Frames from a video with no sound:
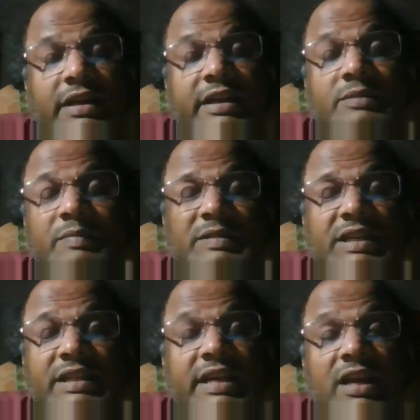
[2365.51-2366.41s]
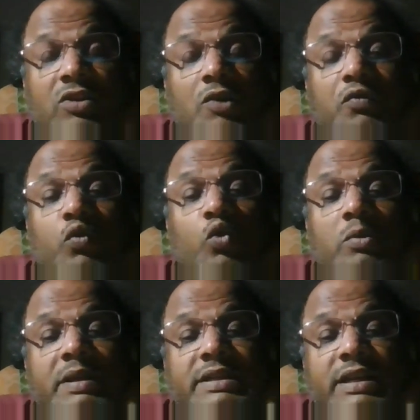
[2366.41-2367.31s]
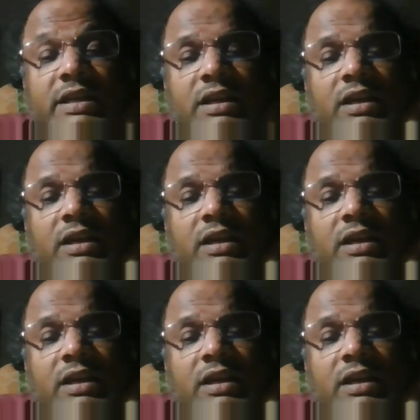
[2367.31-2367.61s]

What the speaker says: That is basically they are not fool basically.